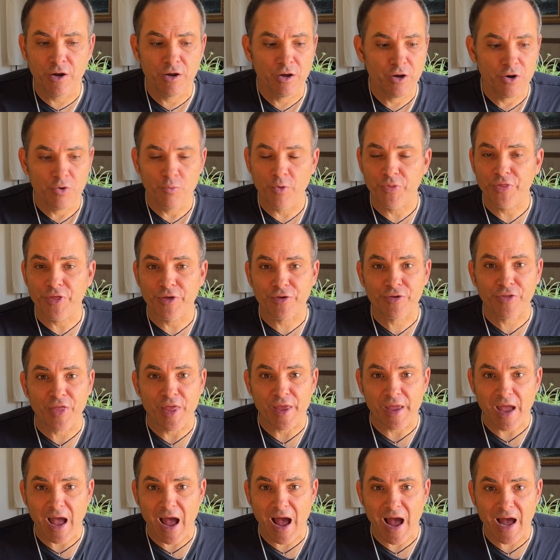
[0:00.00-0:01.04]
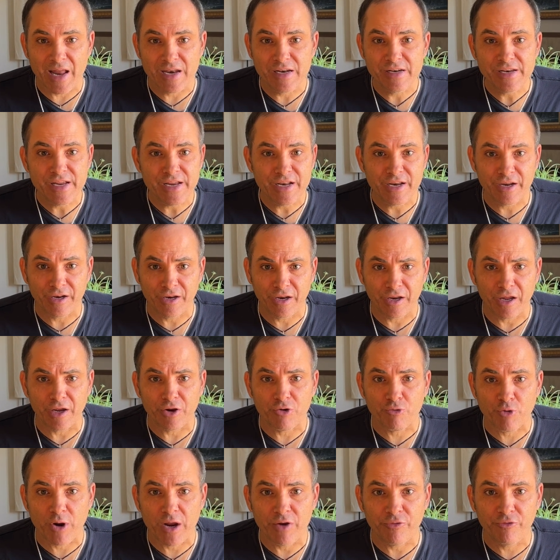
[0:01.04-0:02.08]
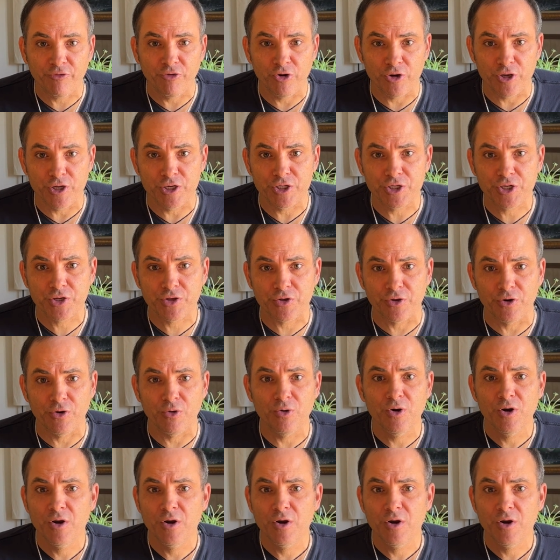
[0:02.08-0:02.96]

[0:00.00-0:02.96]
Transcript: with this thing on, needing to get great footage. So